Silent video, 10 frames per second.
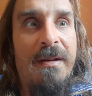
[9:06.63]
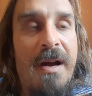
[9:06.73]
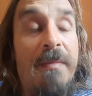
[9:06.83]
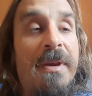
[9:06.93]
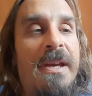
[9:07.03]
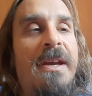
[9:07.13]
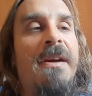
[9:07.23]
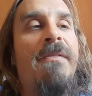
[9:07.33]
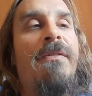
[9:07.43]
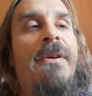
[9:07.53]
I'm
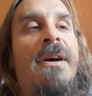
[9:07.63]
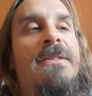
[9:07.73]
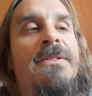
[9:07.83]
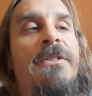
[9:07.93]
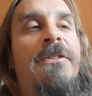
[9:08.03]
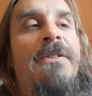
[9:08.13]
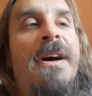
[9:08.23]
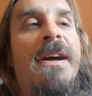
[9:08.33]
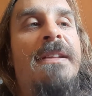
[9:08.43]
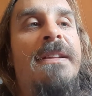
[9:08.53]
here for us to
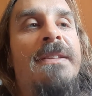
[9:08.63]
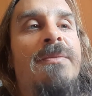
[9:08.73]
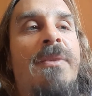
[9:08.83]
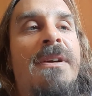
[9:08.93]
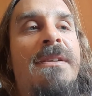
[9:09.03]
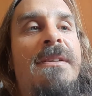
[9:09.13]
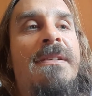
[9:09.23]
unite as one.